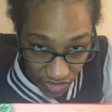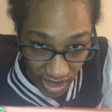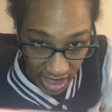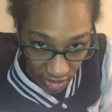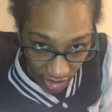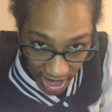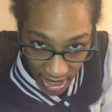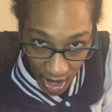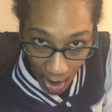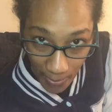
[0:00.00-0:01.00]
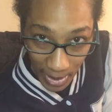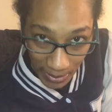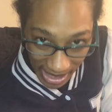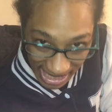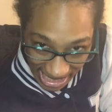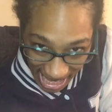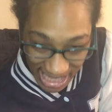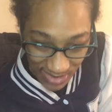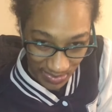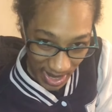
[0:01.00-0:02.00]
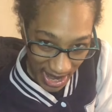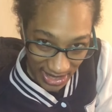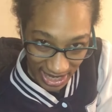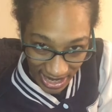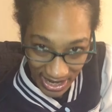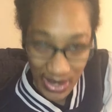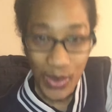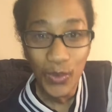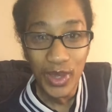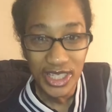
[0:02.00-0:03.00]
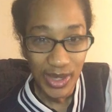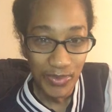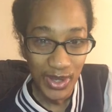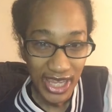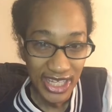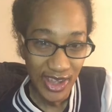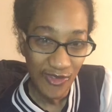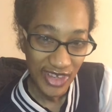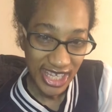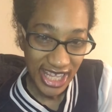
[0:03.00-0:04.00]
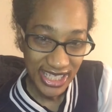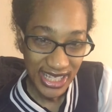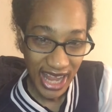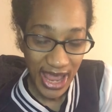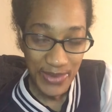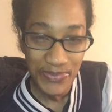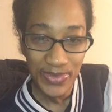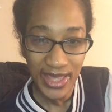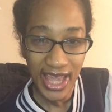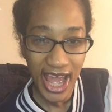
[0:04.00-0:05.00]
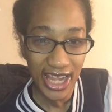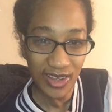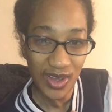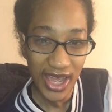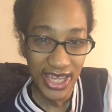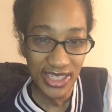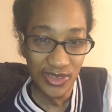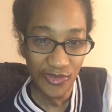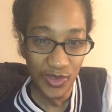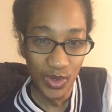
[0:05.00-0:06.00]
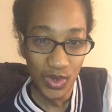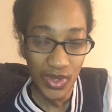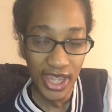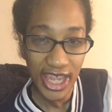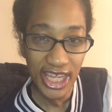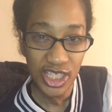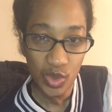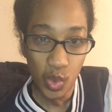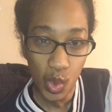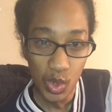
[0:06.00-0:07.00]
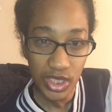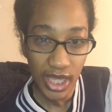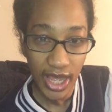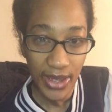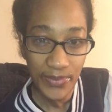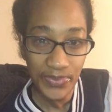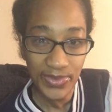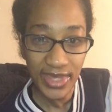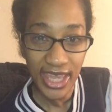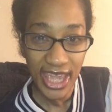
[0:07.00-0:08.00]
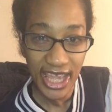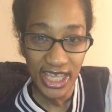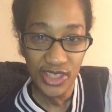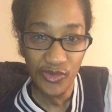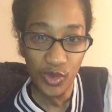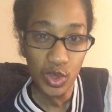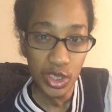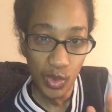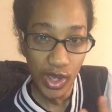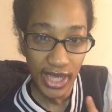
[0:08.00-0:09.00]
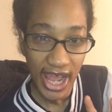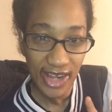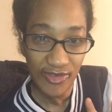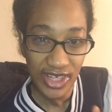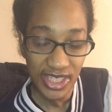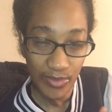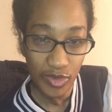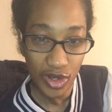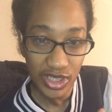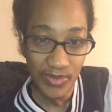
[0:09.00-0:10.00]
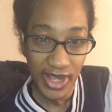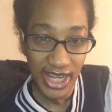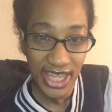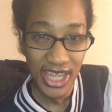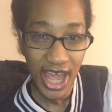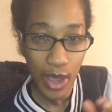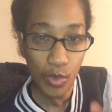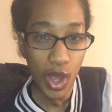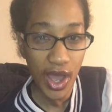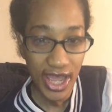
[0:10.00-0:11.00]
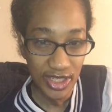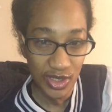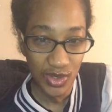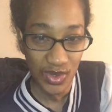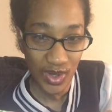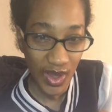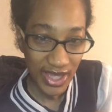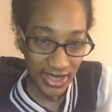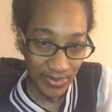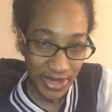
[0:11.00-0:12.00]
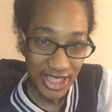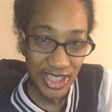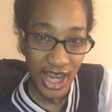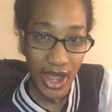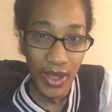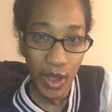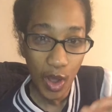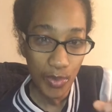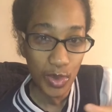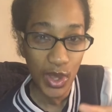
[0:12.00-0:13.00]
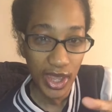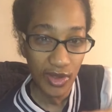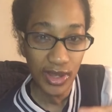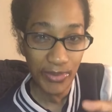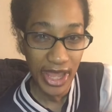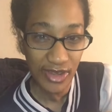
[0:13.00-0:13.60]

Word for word: really great I'm on my last burger which I put in the oven yesterday and I cut it into four each quarter is 41 calories approximately and what I do like the picture I put it on a bed